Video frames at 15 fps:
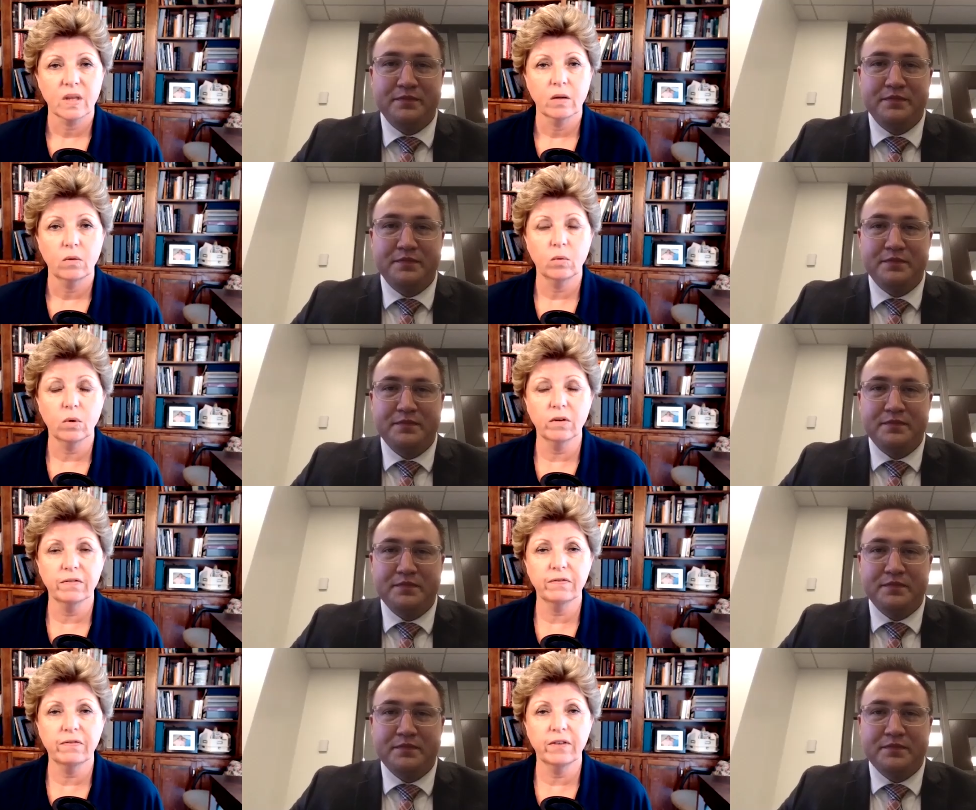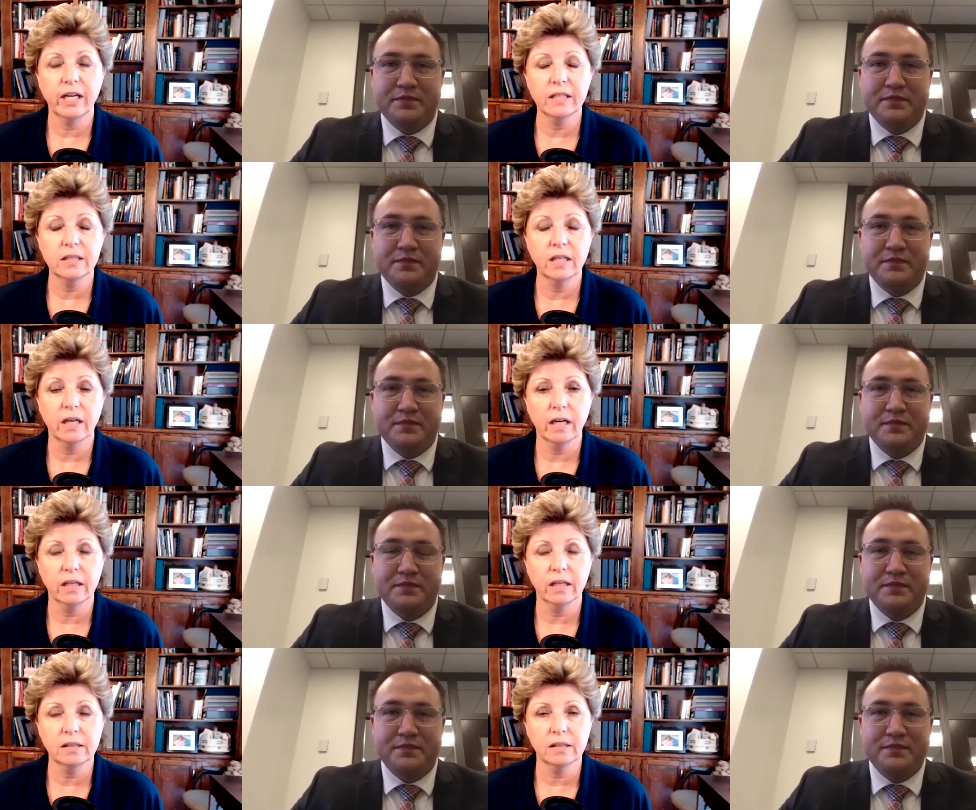Speaker 1: Well,
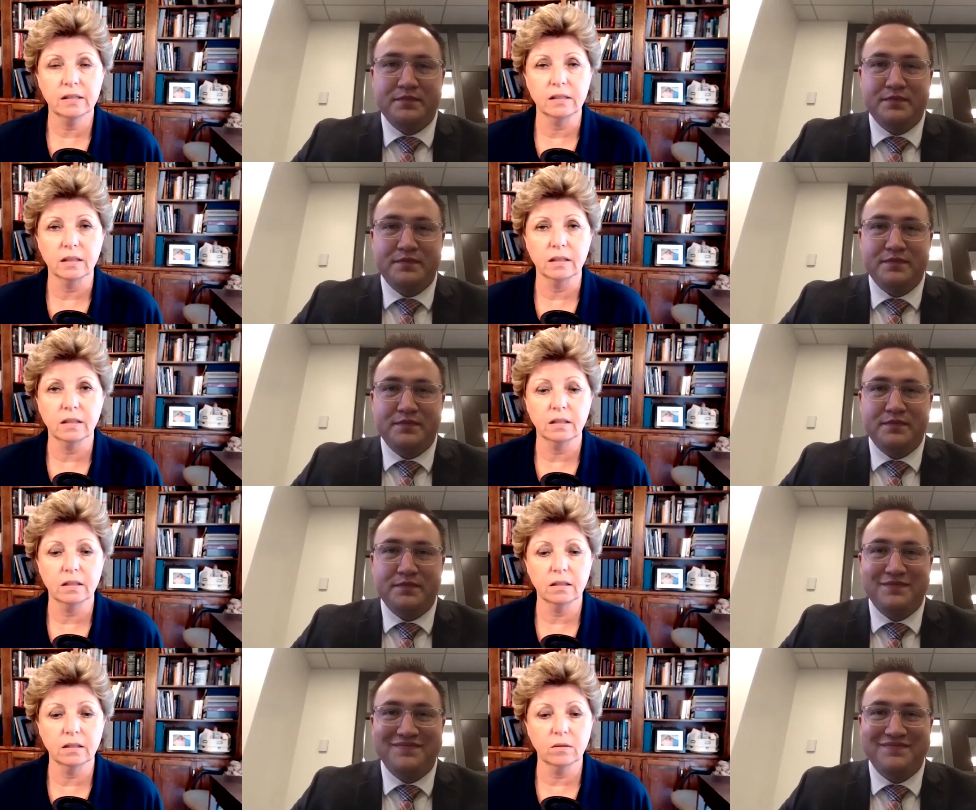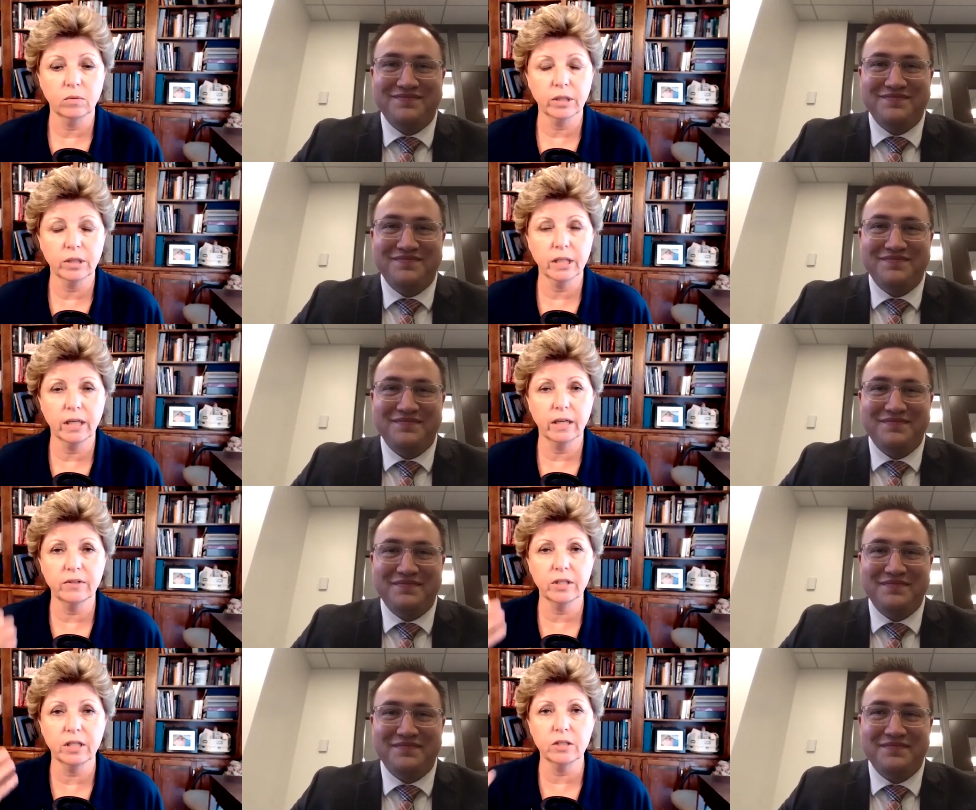fantastic. We're going to
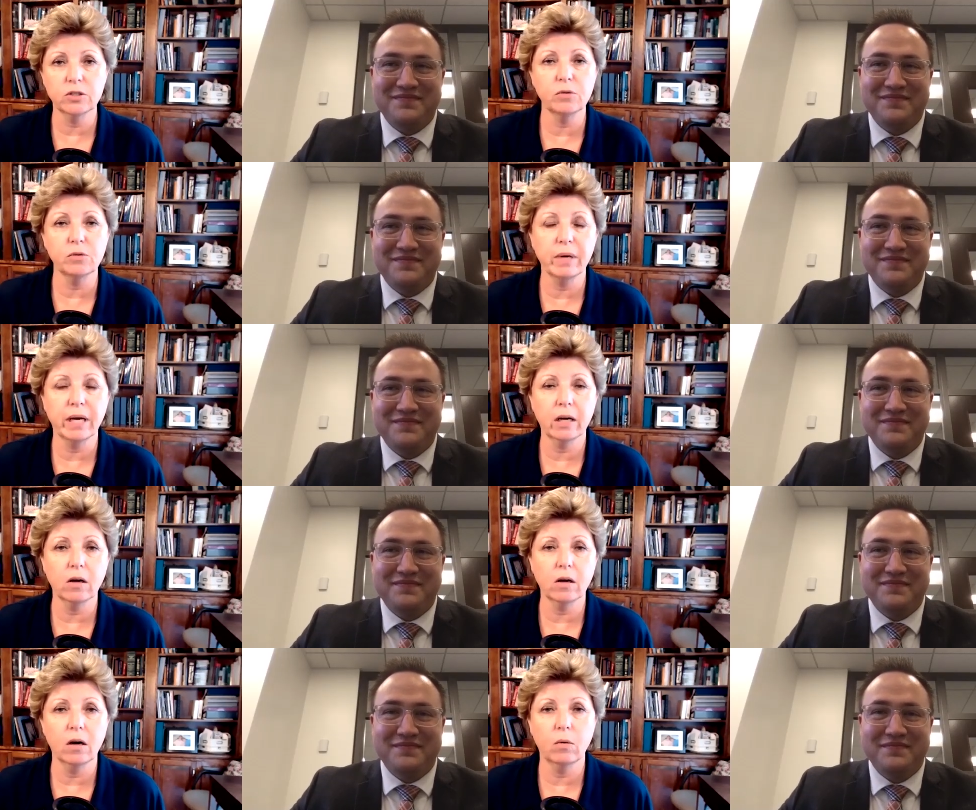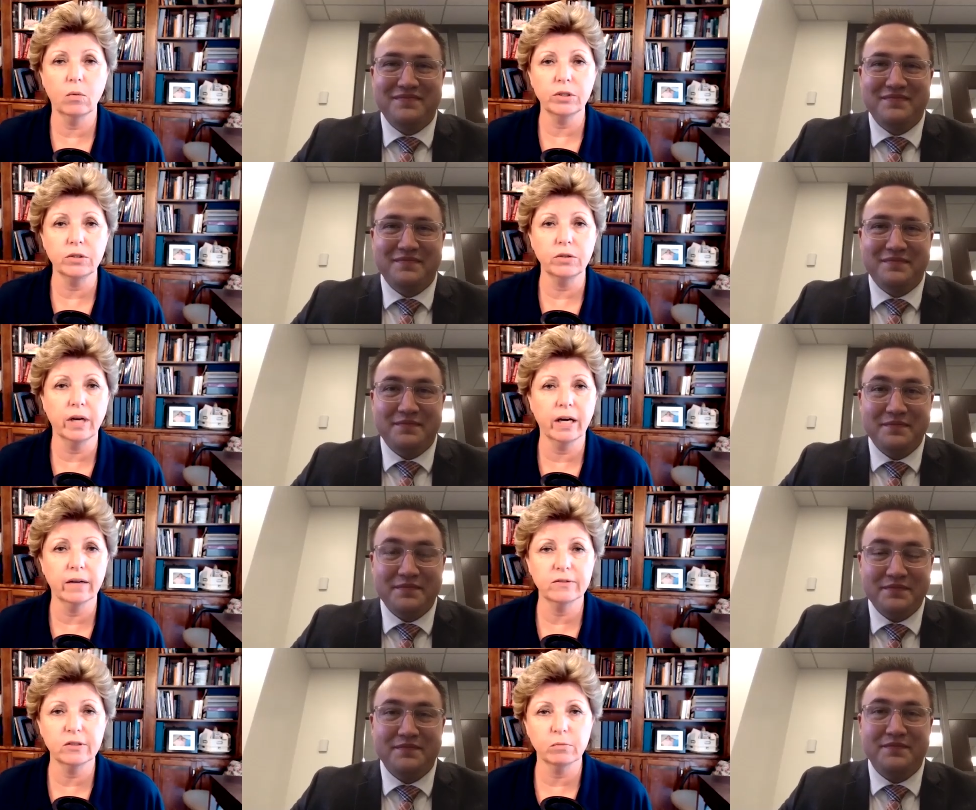have to get you back on when you
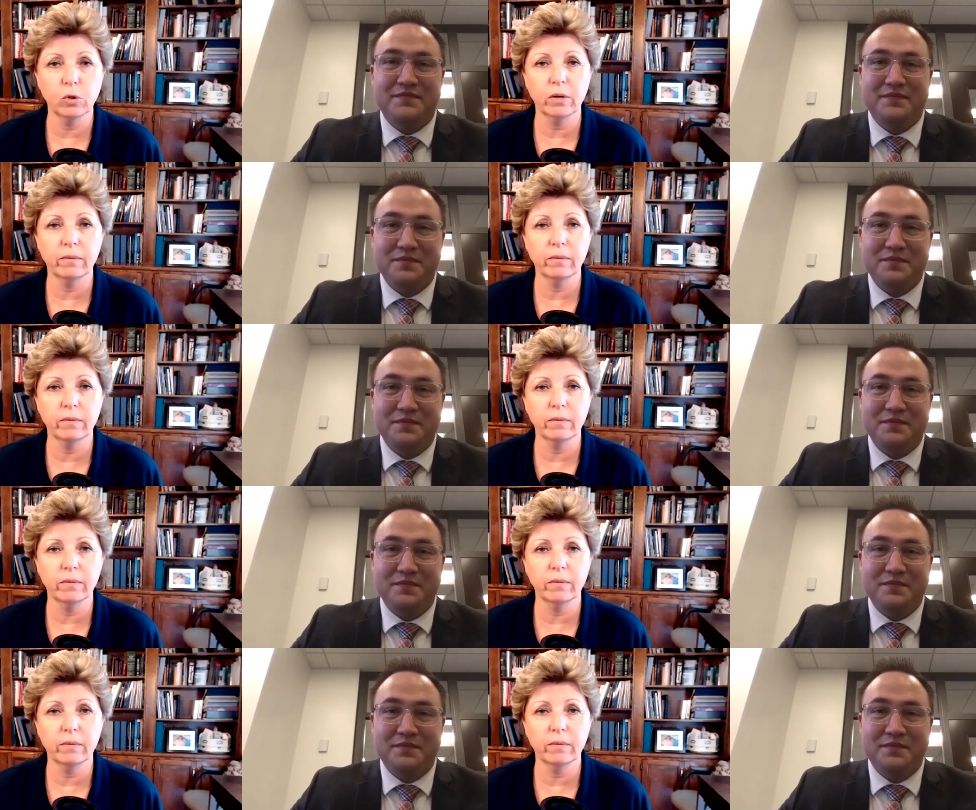have some more